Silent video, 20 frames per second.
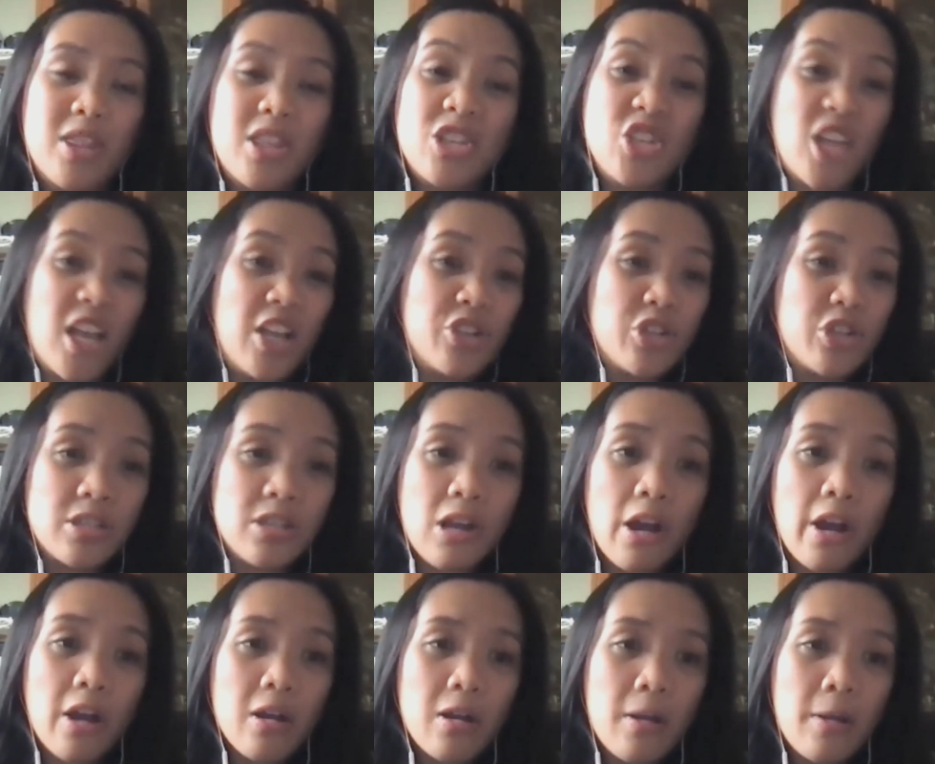changes
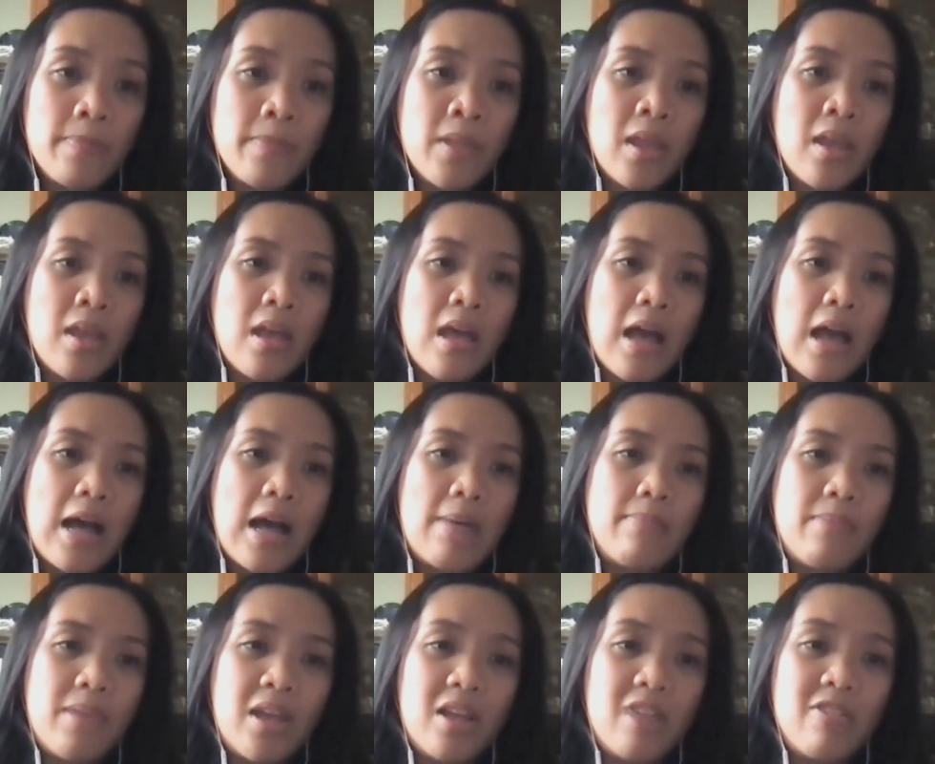are.
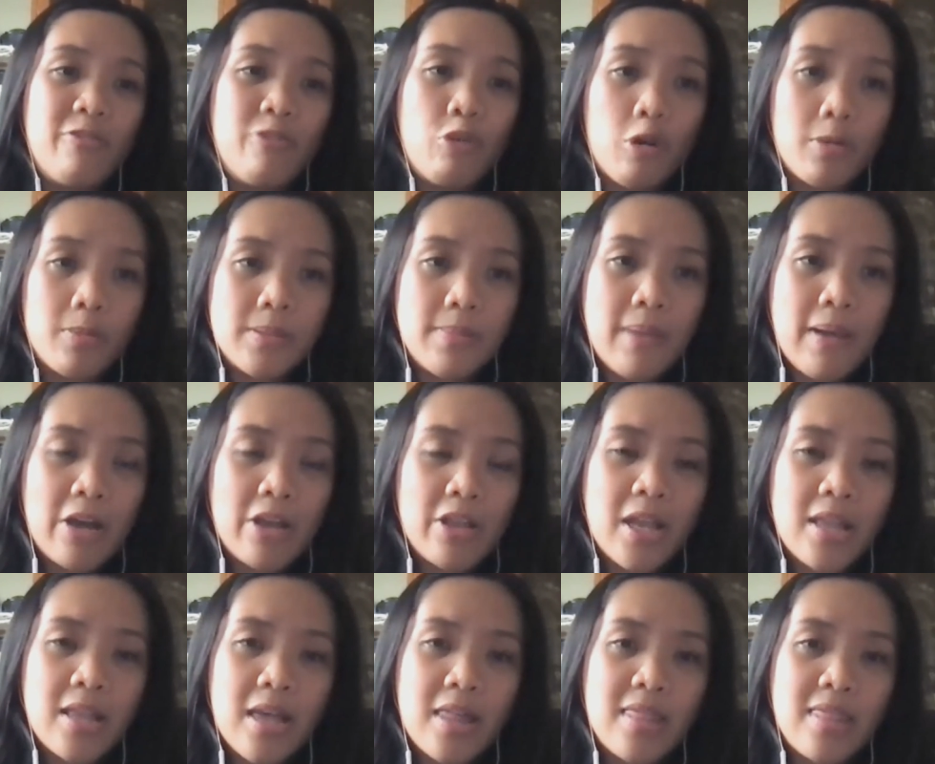Mm-hmm. Being informed about
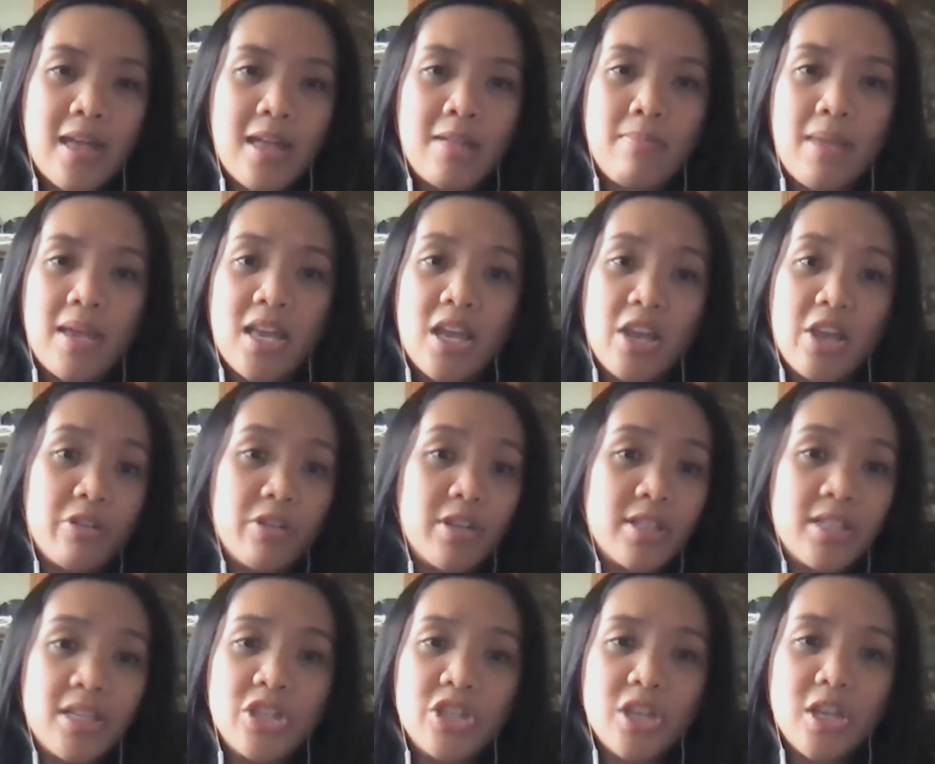it and then making your
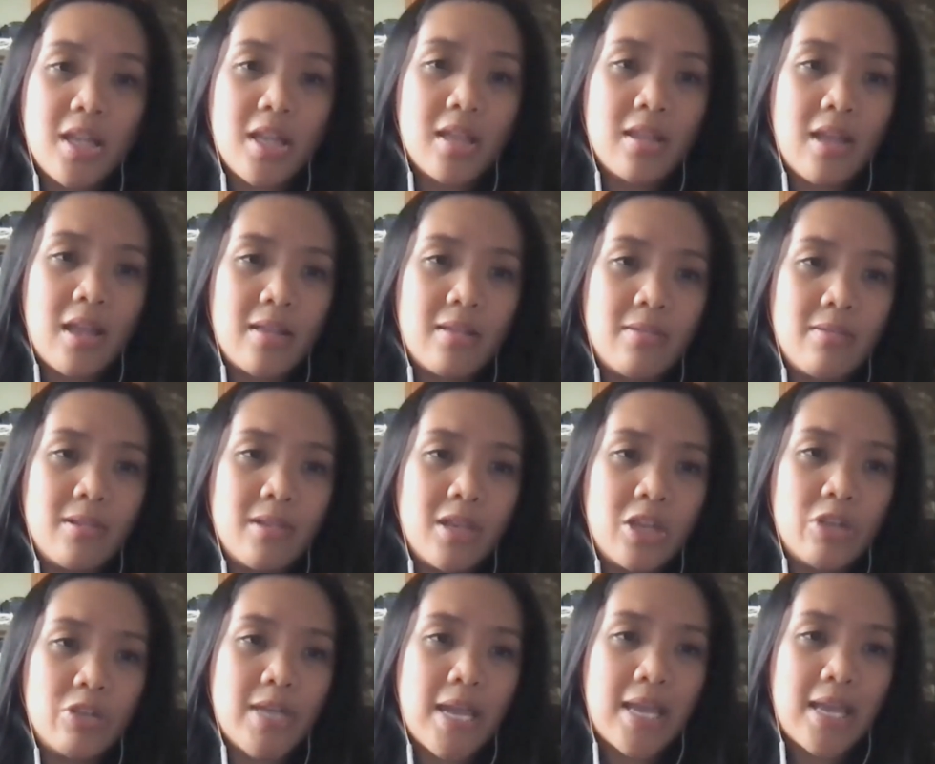decision and
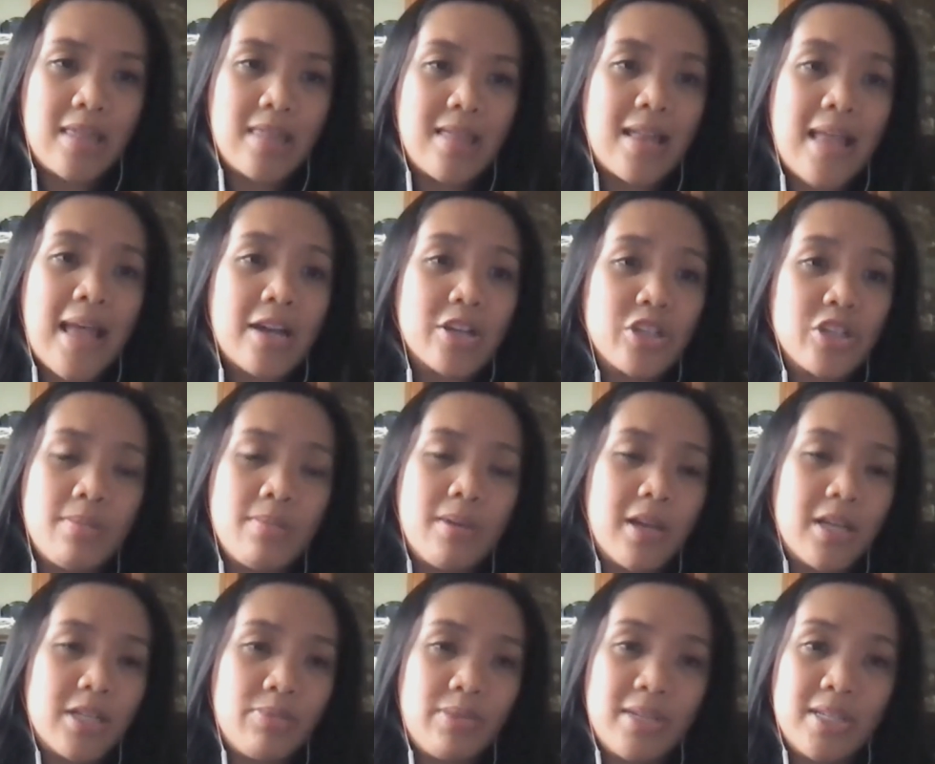you know, taking that action,
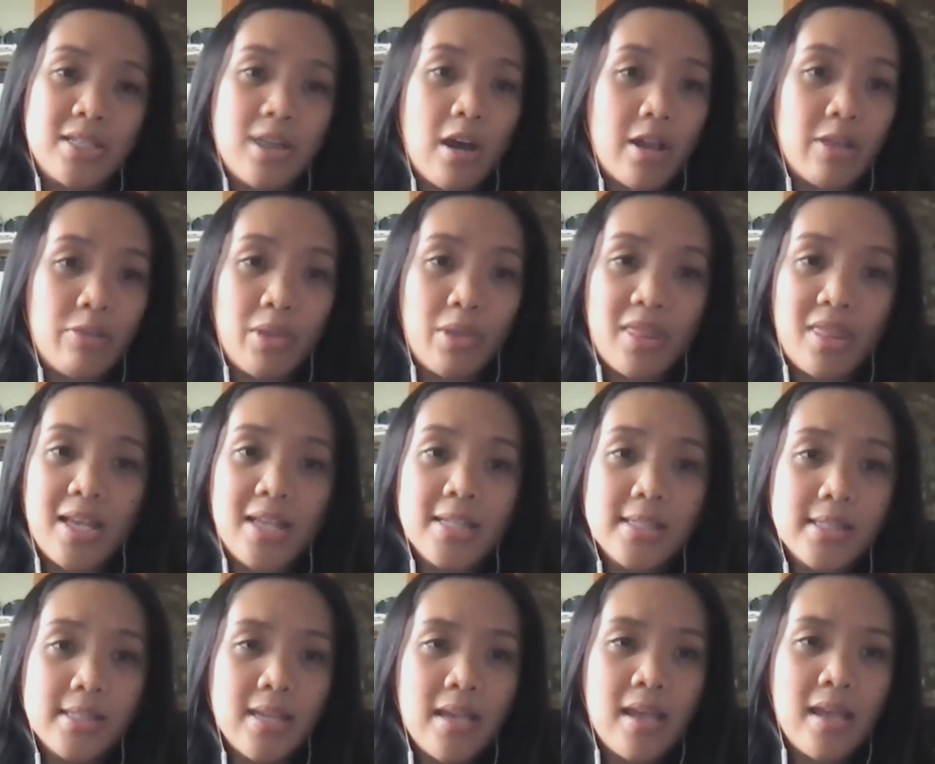because we saw it with
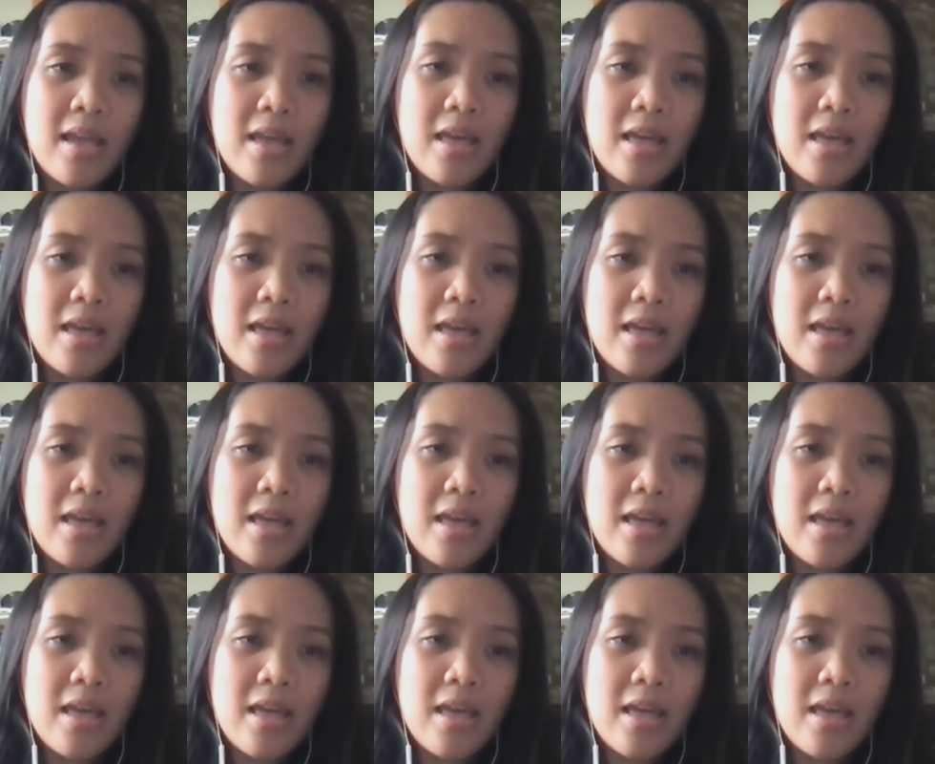this.